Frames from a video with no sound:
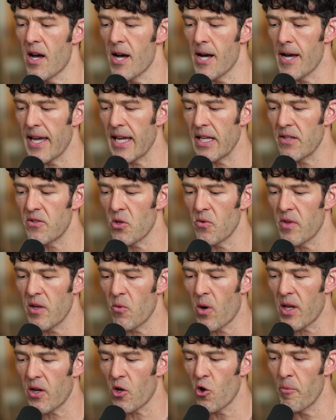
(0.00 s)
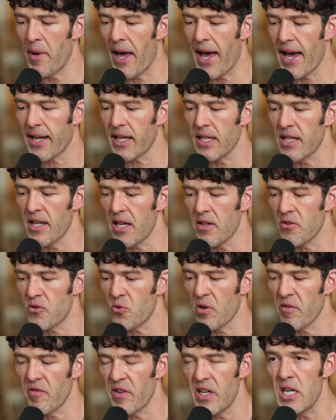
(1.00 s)
And so they want to go back and
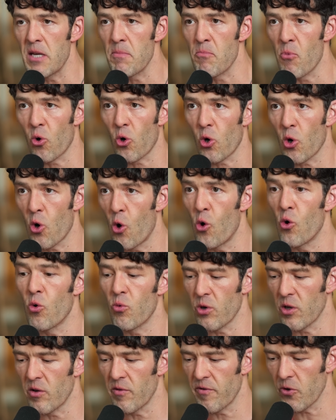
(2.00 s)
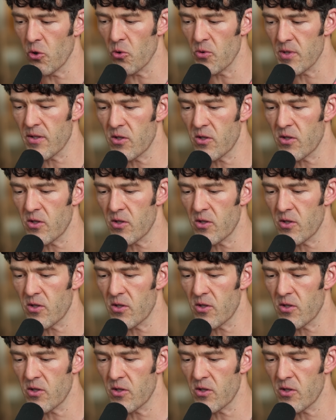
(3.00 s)
sort of eat more whole real foods.